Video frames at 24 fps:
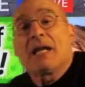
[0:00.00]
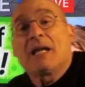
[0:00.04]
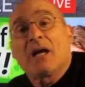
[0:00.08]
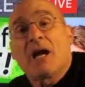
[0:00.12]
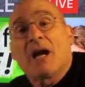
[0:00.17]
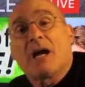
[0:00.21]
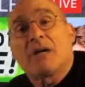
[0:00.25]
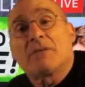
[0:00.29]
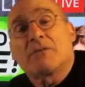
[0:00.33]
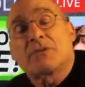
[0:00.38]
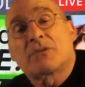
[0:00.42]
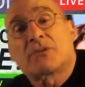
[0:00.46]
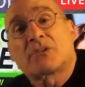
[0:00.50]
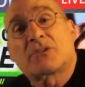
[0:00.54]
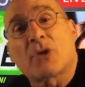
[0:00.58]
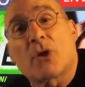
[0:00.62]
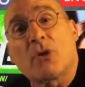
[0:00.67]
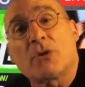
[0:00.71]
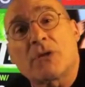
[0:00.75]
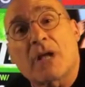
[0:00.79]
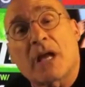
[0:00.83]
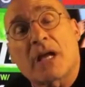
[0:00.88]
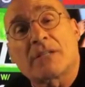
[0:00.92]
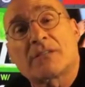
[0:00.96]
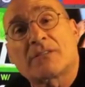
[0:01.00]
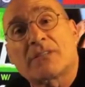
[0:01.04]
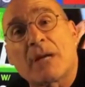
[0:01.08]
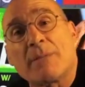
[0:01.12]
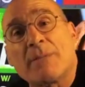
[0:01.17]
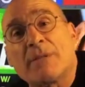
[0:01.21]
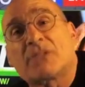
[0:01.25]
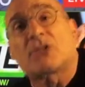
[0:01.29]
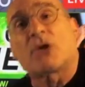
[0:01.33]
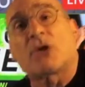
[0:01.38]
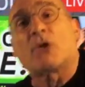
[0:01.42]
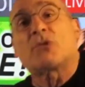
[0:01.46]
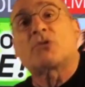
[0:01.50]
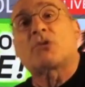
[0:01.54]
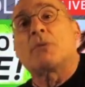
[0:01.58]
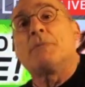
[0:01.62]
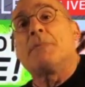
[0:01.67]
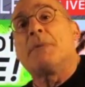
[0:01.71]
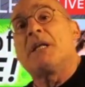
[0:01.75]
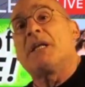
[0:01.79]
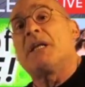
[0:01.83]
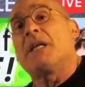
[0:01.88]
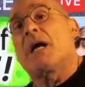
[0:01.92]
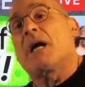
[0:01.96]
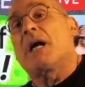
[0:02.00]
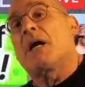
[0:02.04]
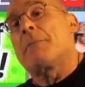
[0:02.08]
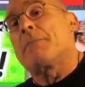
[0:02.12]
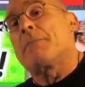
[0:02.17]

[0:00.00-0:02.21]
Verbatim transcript: uh, so a summit social media